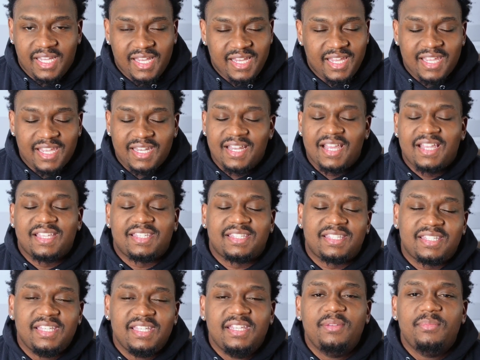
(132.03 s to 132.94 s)
They cannot
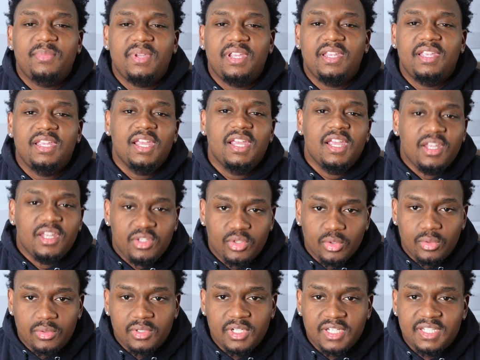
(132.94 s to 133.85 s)
see me
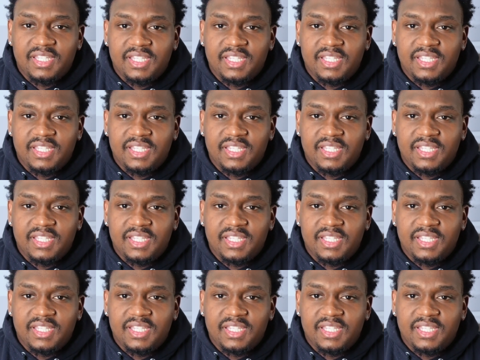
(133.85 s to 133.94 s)
doing the